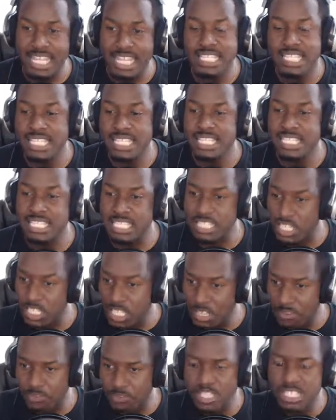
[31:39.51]
I said this is the
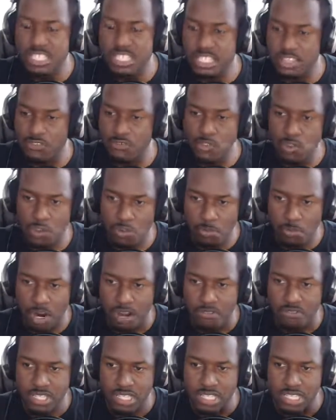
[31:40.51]
difference between
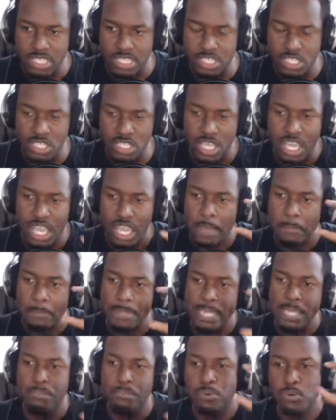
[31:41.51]
Marvel and DC.
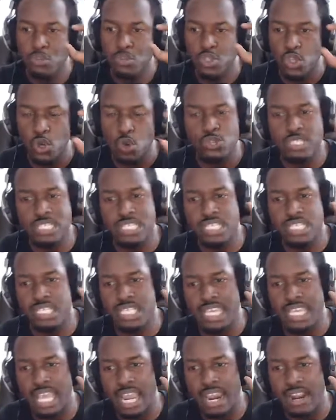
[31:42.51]
People know
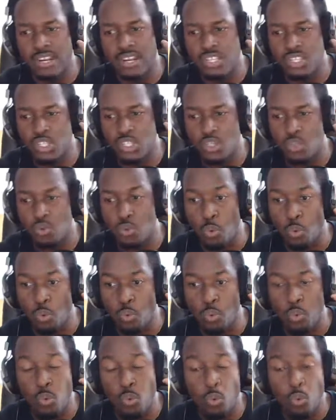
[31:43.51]
DC characters
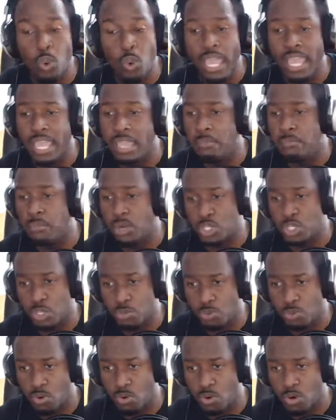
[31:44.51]
way
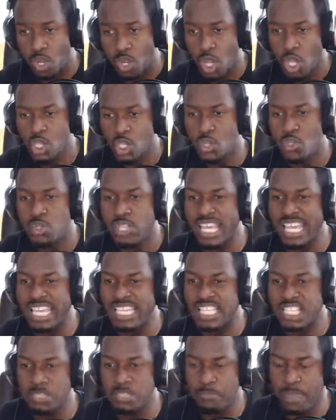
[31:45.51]
much more, so they
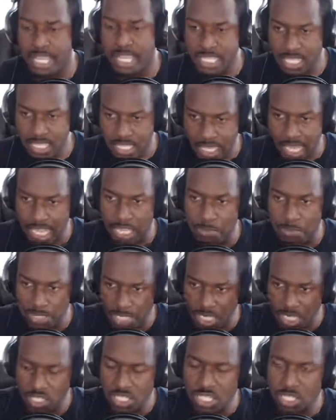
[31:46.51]
expect. There's the
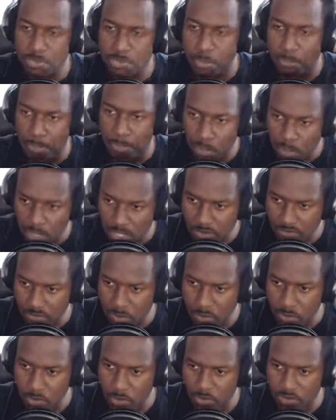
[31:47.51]
expectation that's been built in
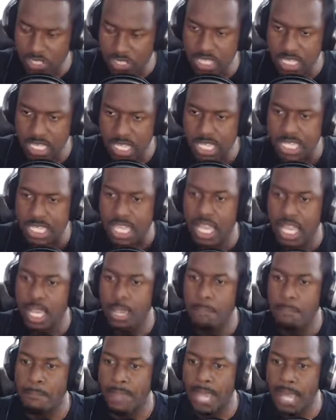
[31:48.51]
from movies that says
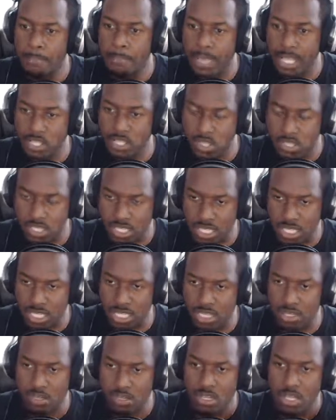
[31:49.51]
Batman doesn't
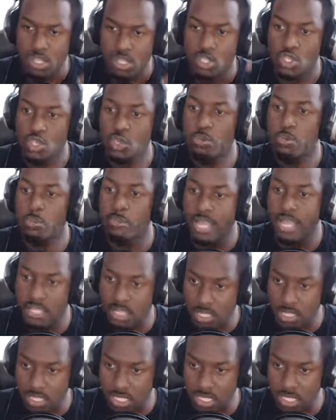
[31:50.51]
kill, Superman
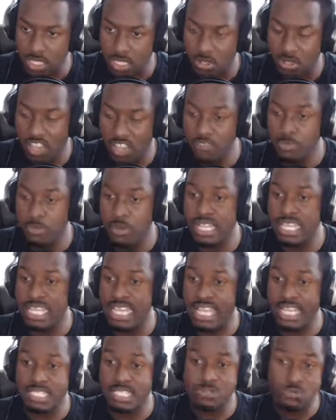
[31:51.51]
doesn't kill. Everybody
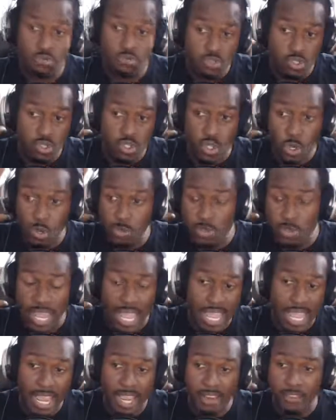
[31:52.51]
gets super
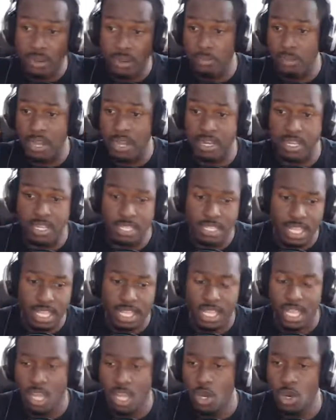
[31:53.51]
angry about it and
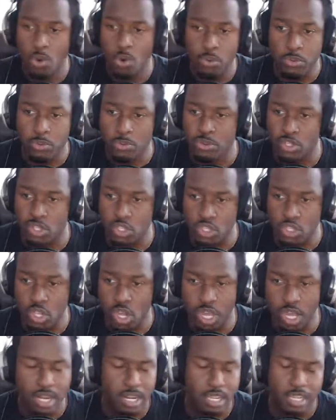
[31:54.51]
like, oh, should
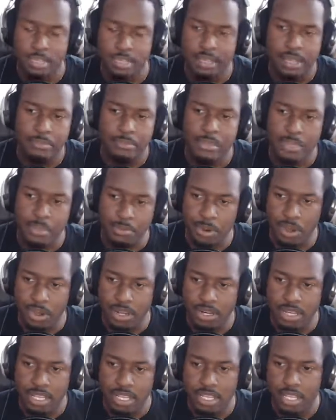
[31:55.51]
not. I mean, come
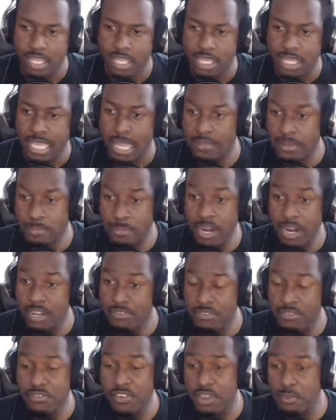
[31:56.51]
on. Captain
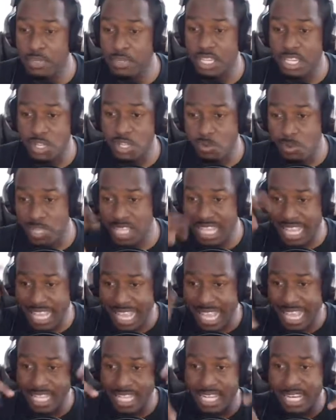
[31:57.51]
America, from the very beginning, when they
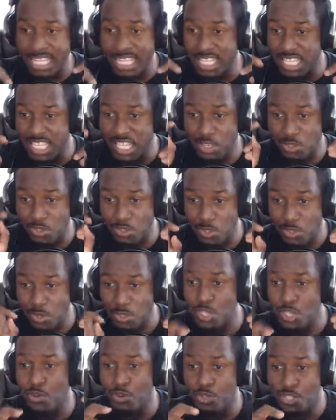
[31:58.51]
landed and he killed
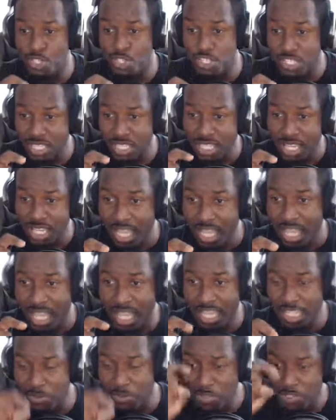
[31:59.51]
those soldiers
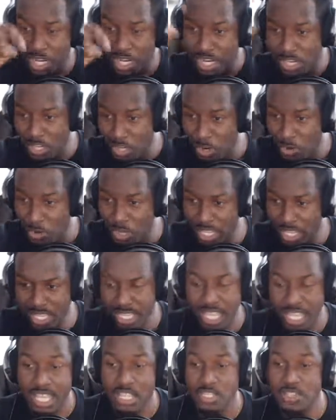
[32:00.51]
as they were trying to go
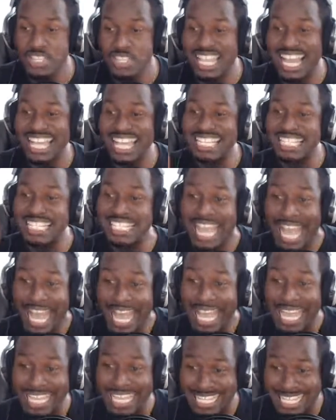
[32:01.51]
in, those guys
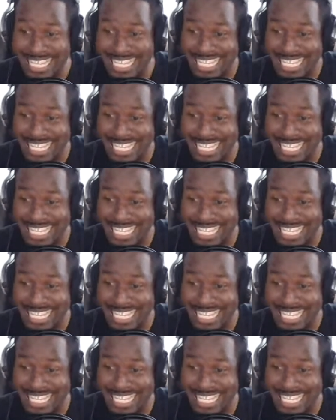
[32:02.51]
died.